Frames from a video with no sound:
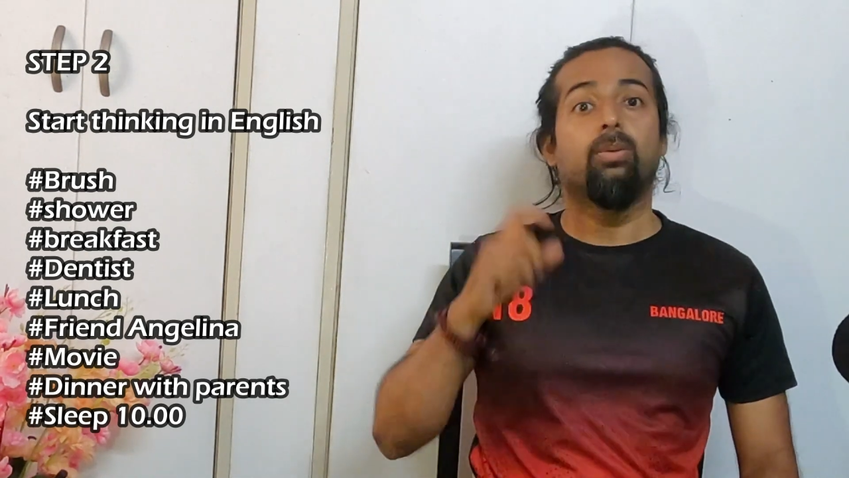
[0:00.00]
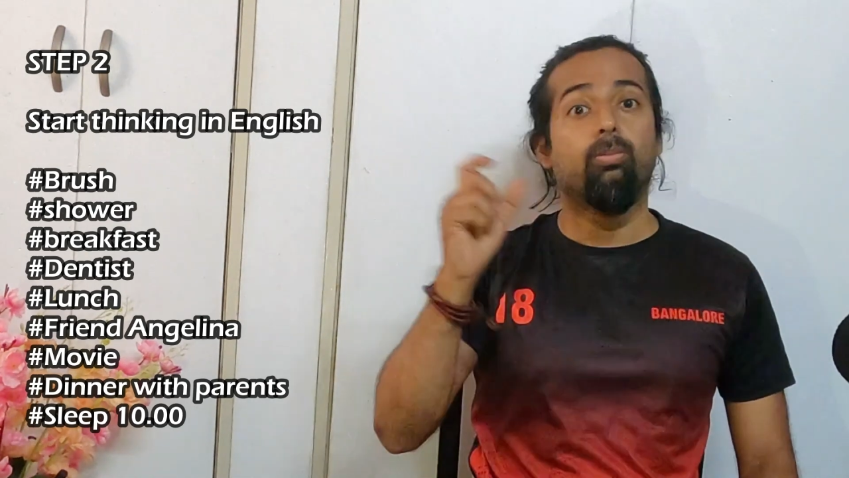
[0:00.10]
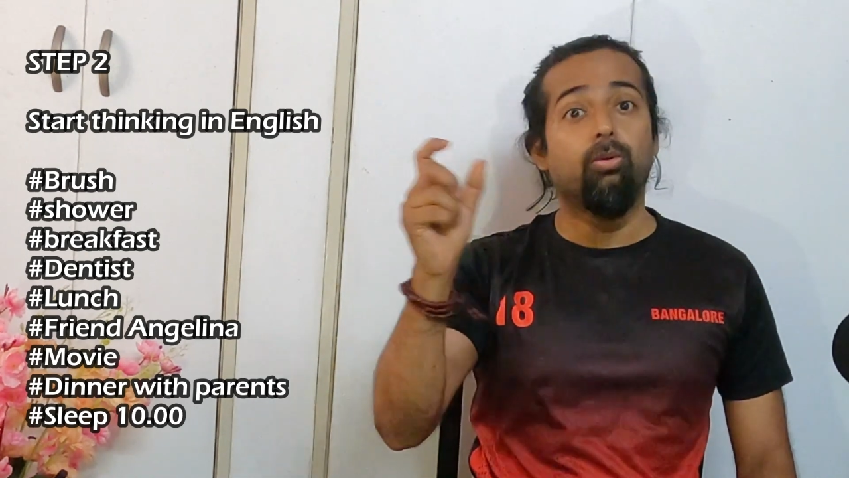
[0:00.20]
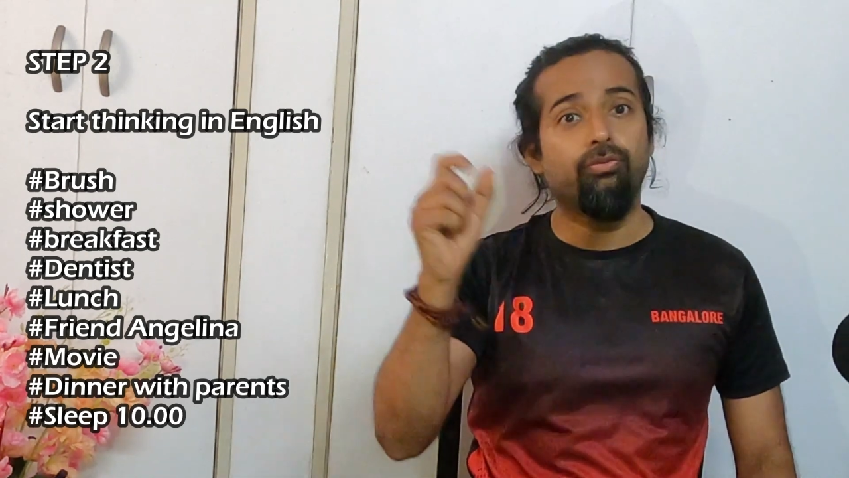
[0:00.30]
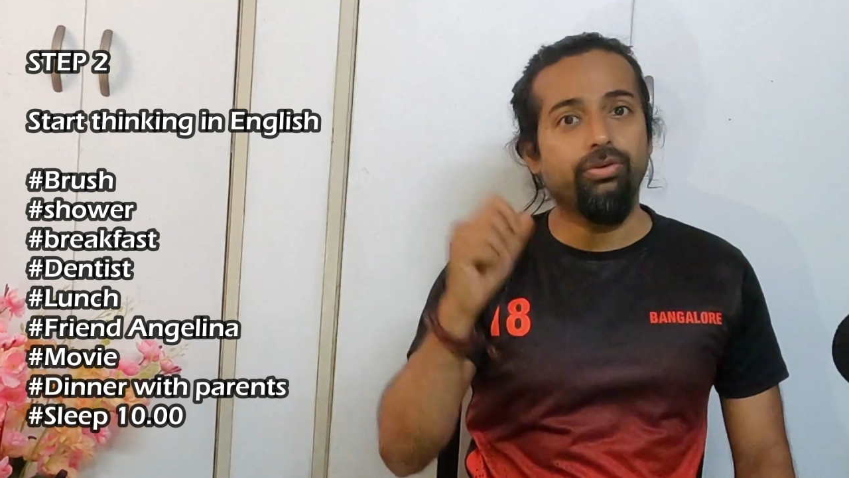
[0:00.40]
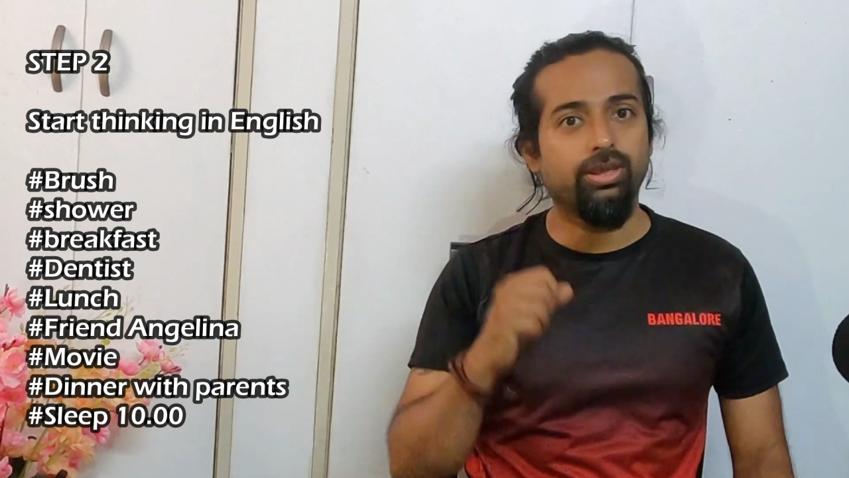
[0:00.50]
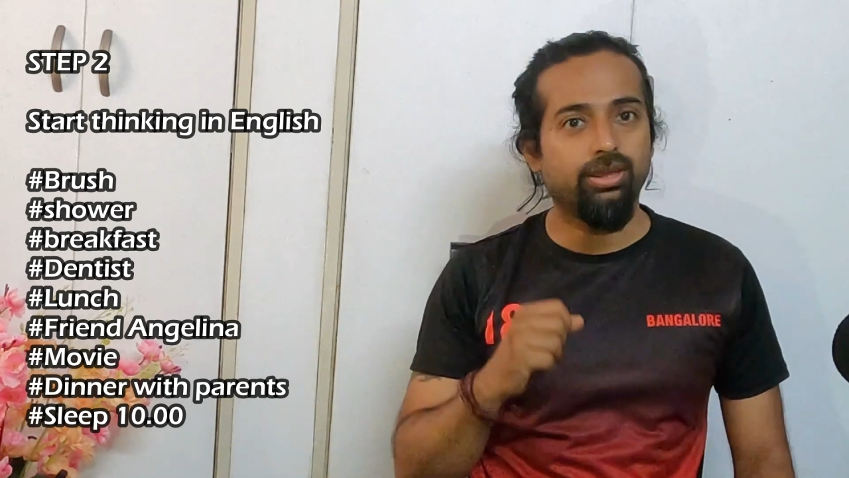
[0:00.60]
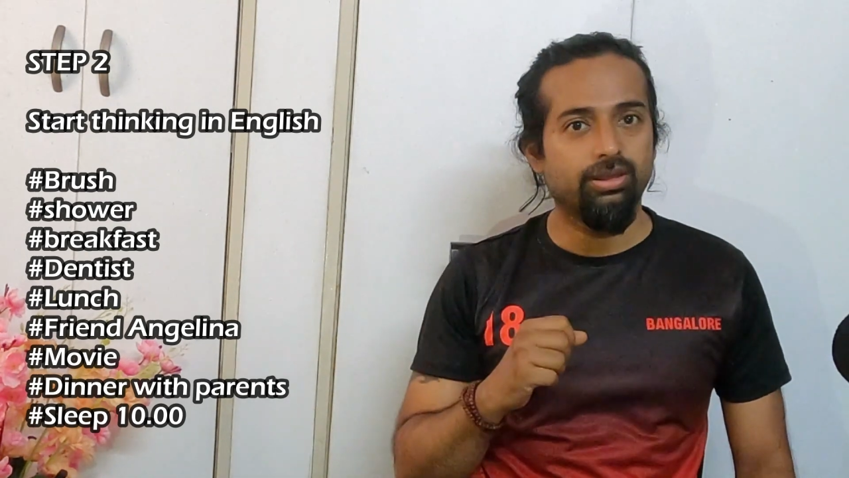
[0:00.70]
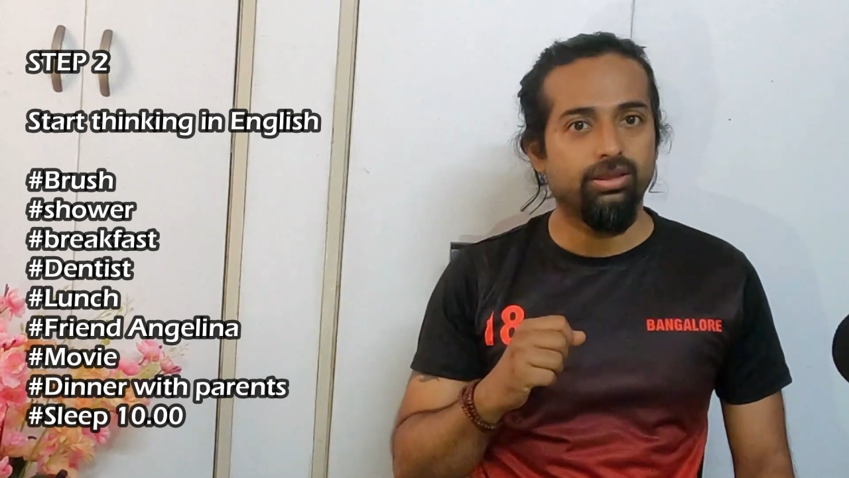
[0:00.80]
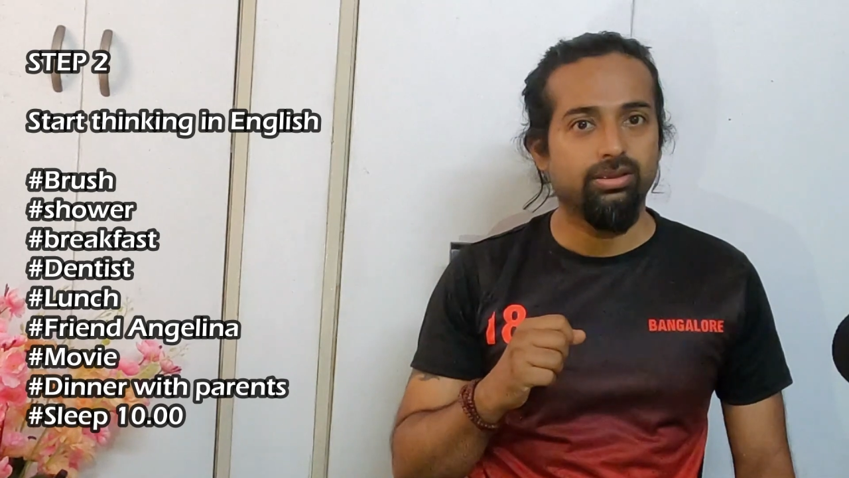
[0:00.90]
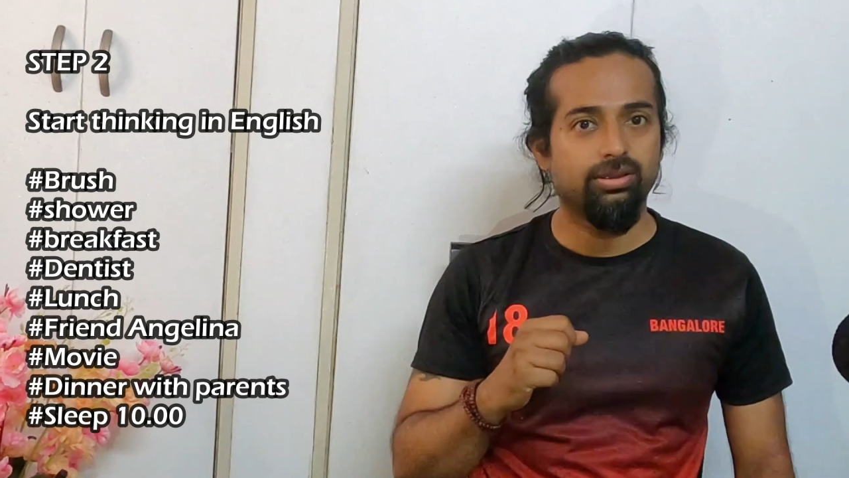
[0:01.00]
movie,